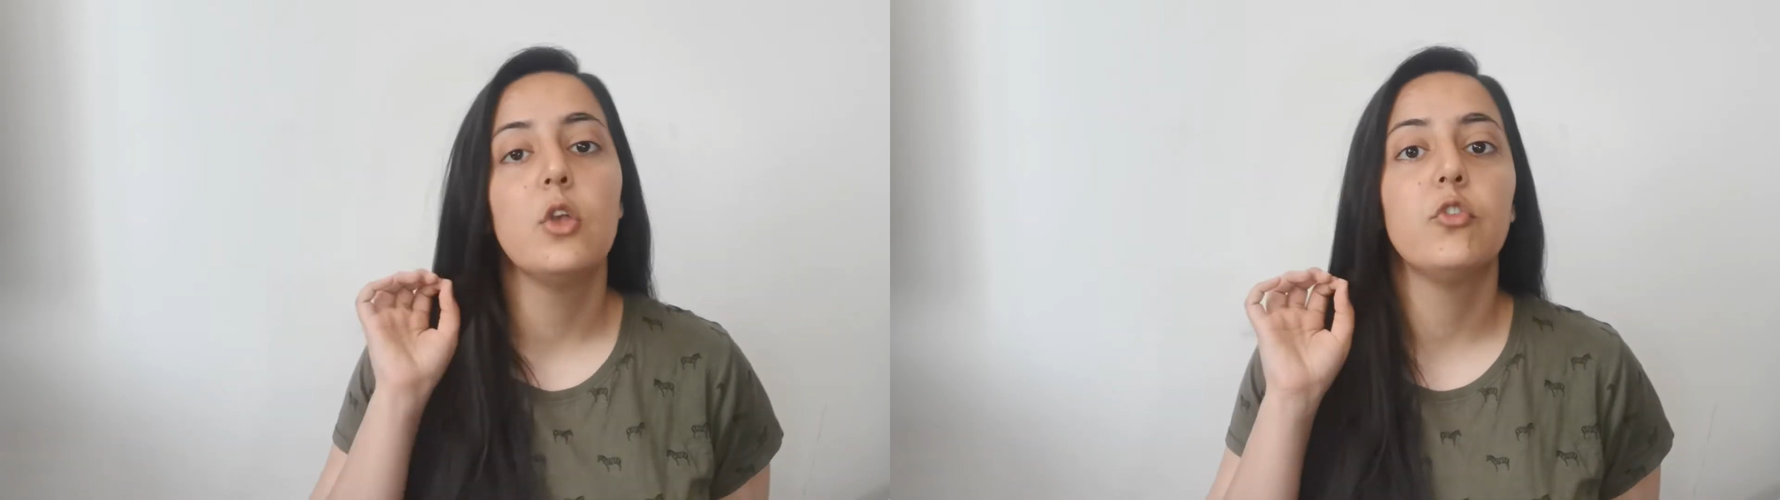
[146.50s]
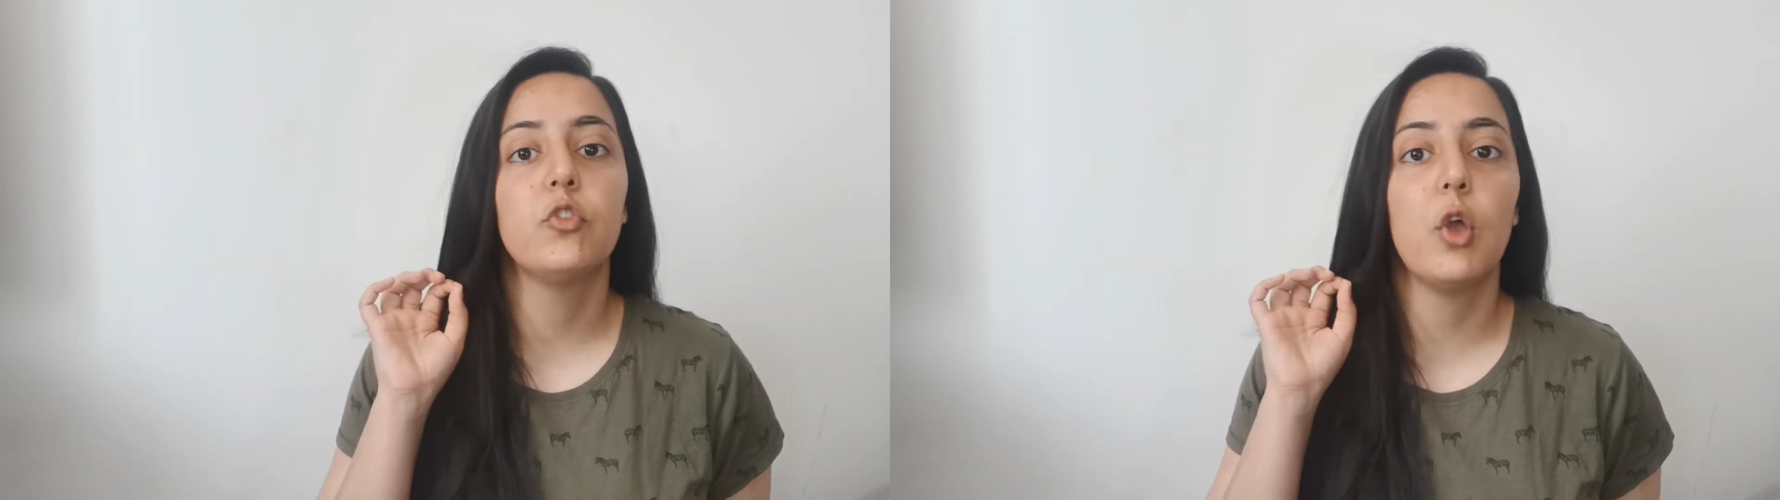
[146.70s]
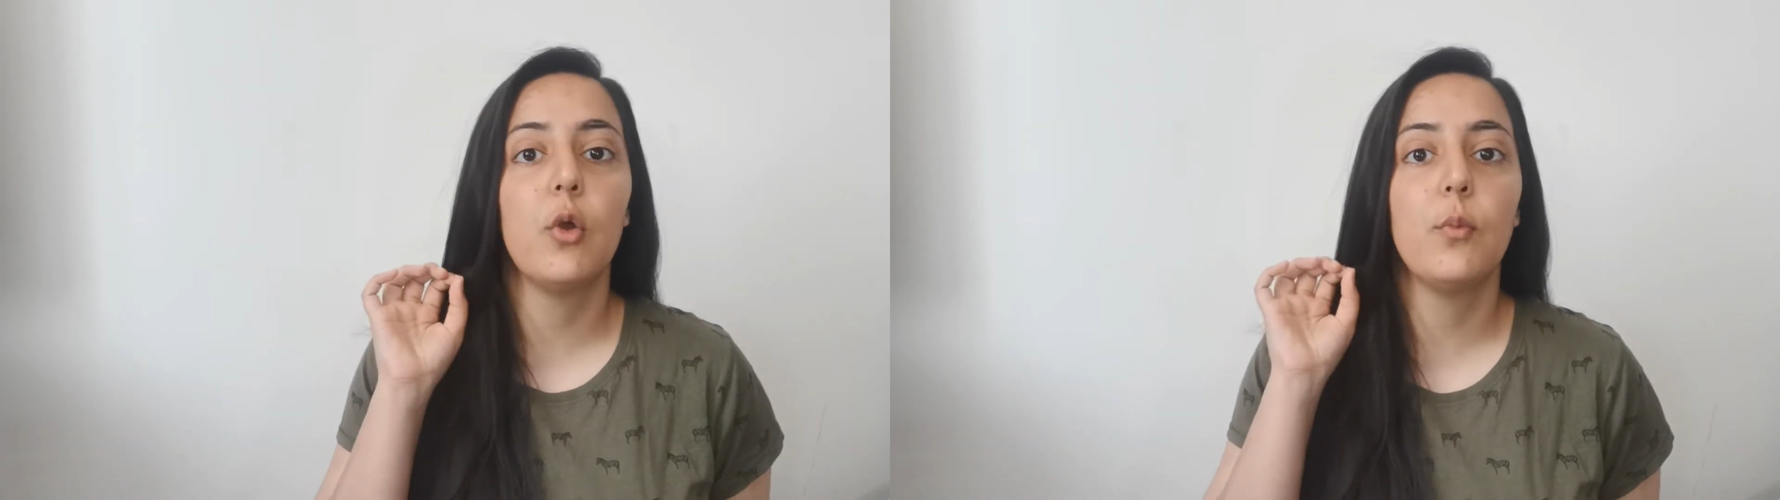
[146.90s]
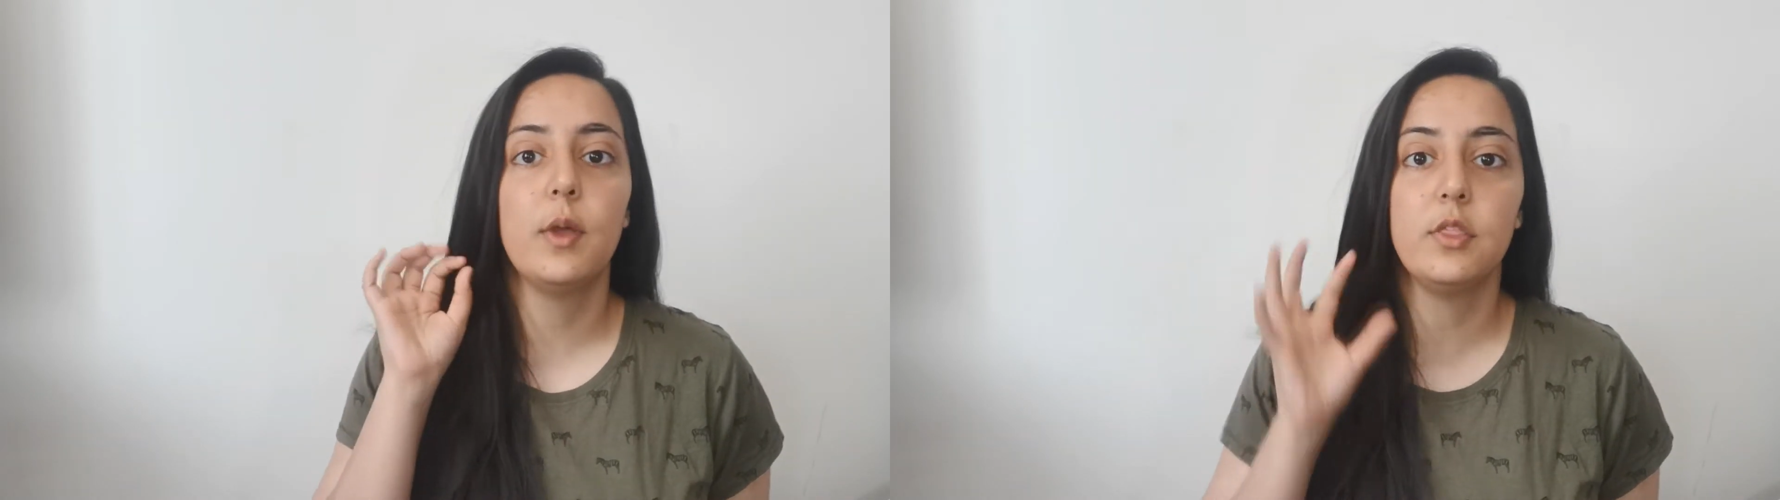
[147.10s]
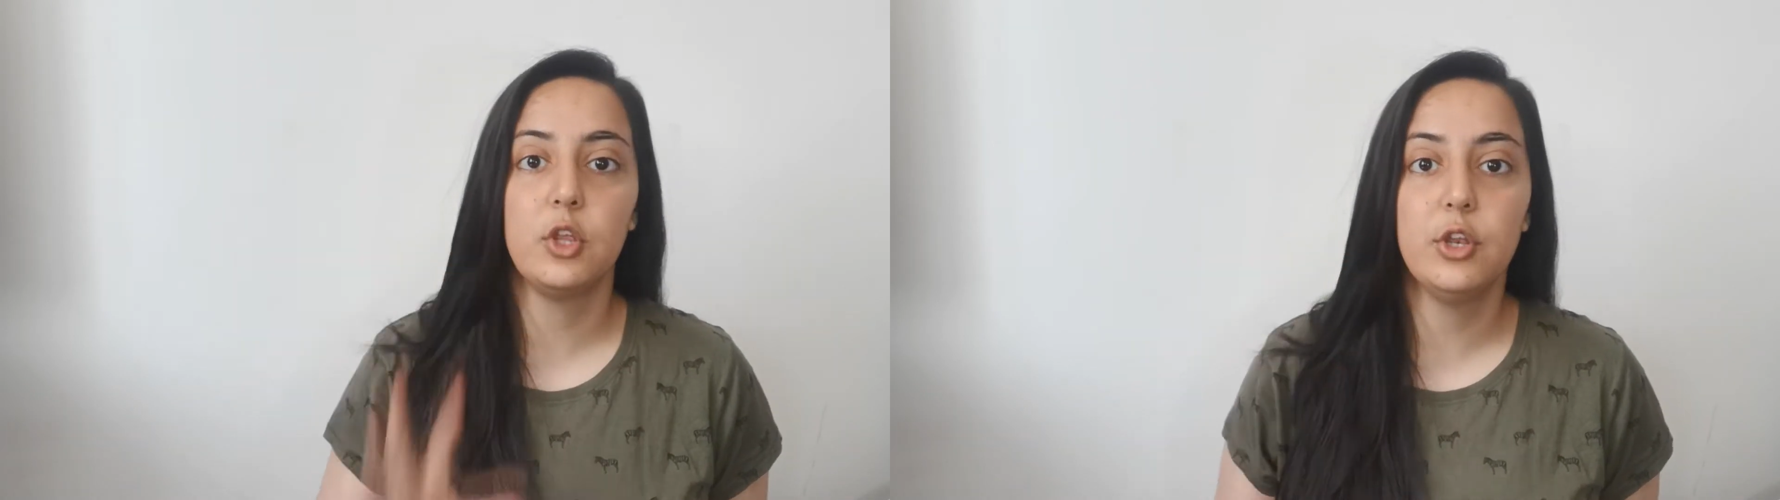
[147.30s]
So
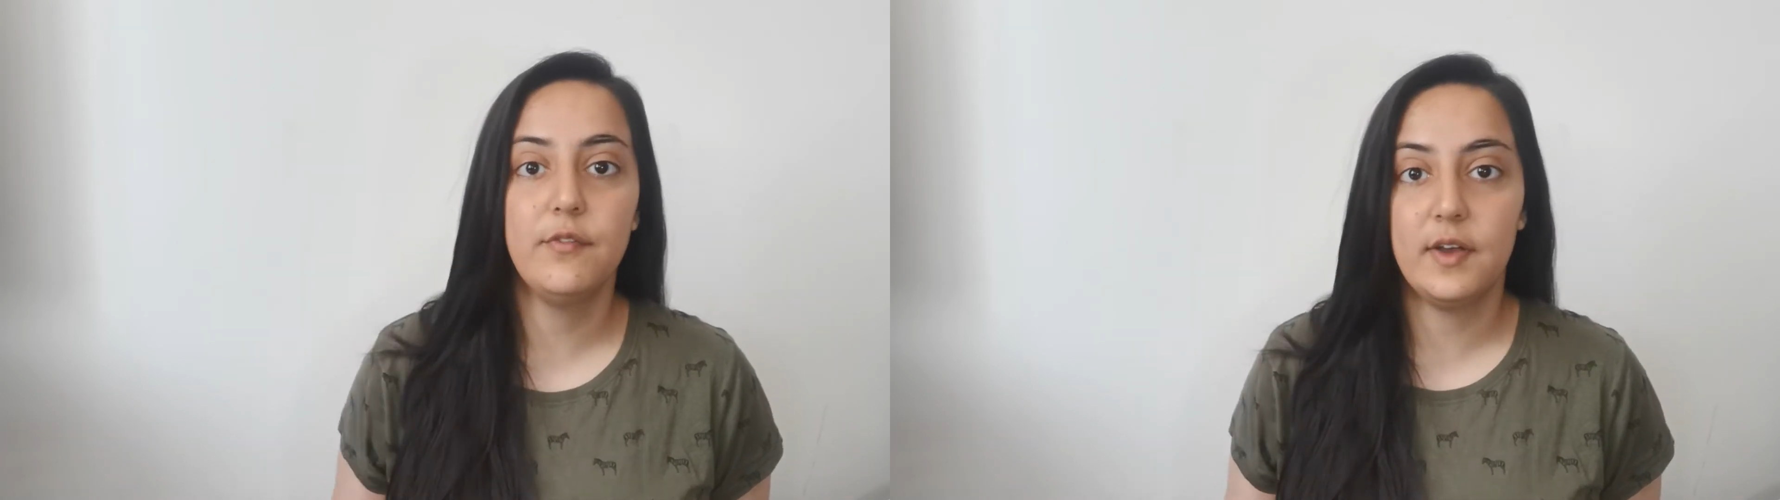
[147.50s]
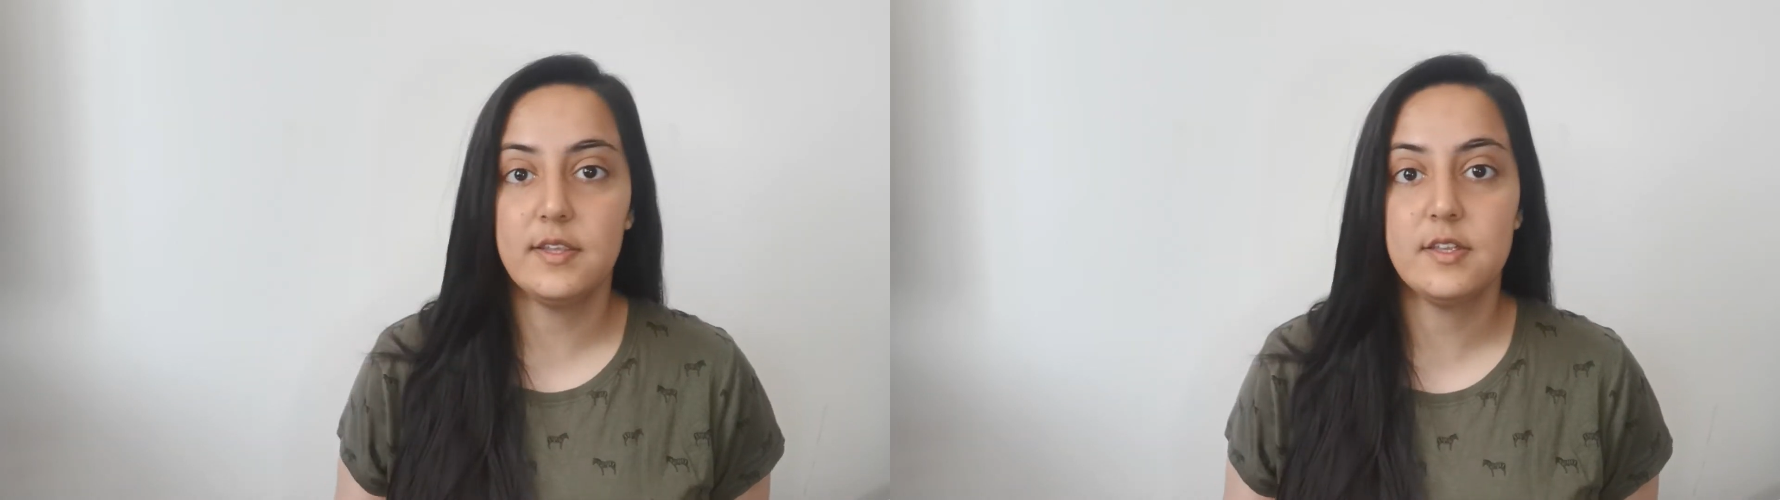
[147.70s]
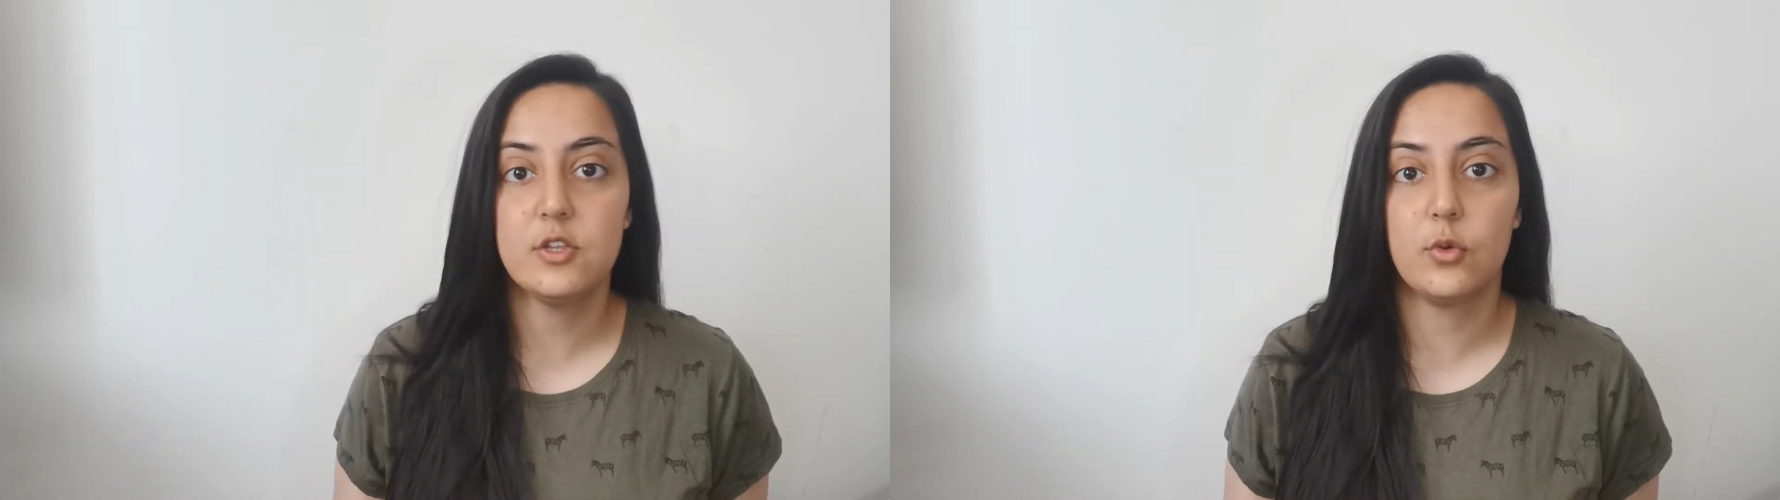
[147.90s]
with the universities